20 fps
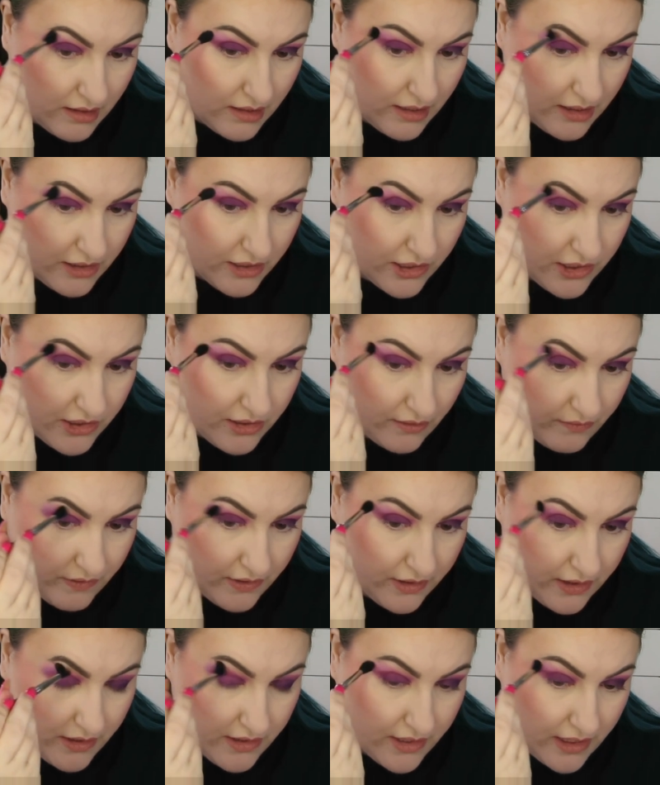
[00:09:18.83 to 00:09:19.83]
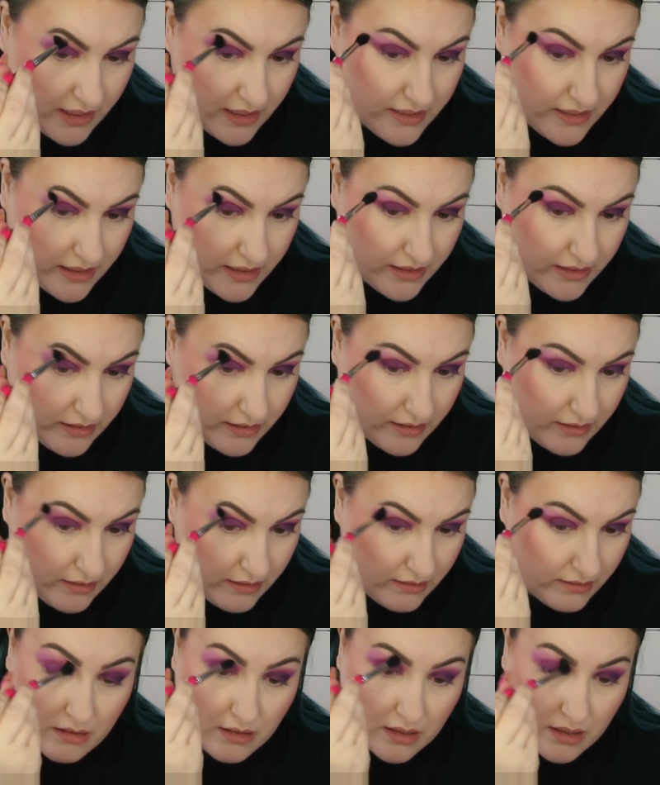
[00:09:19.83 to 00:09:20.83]
and just soften those edges.
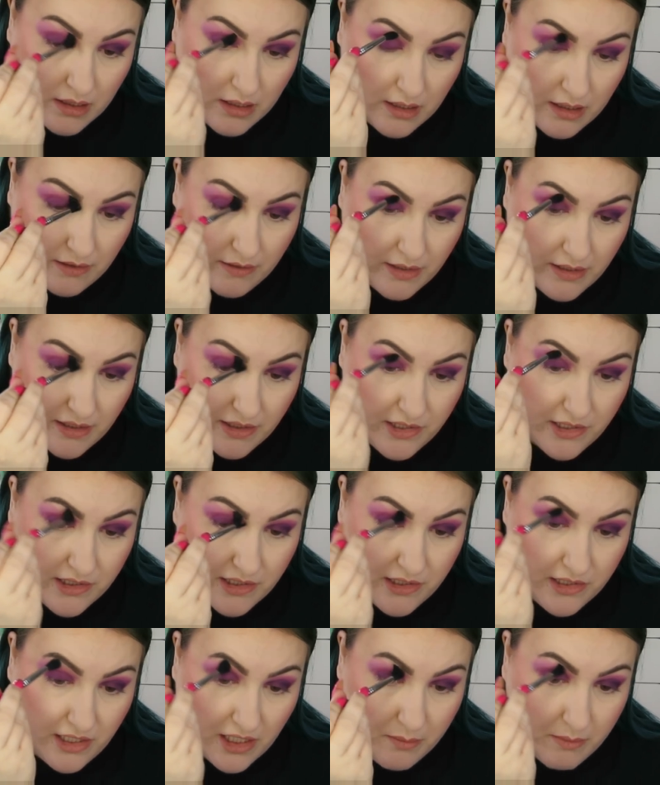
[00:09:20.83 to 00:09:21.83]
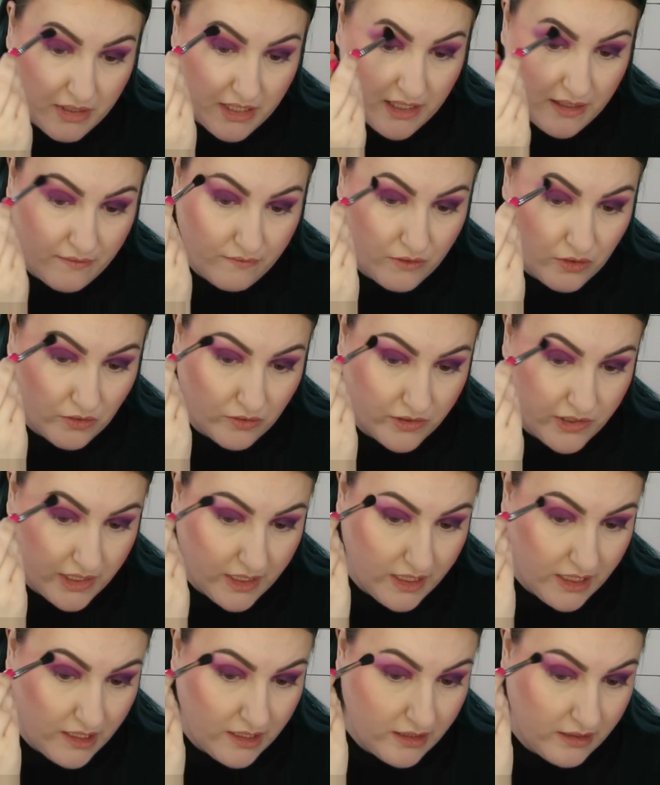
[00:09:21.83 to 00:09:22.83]
I think this is a Sigma
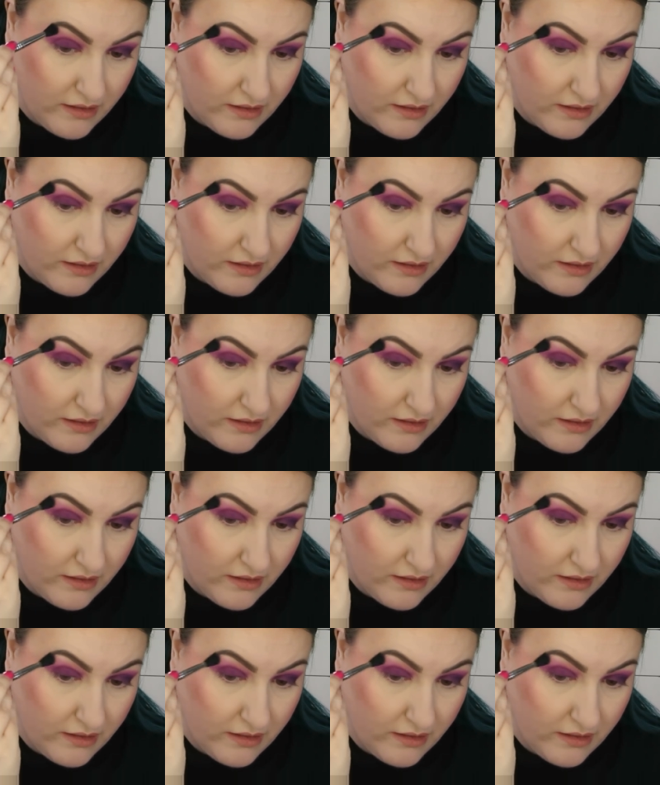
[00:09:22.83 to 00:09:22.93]
E40.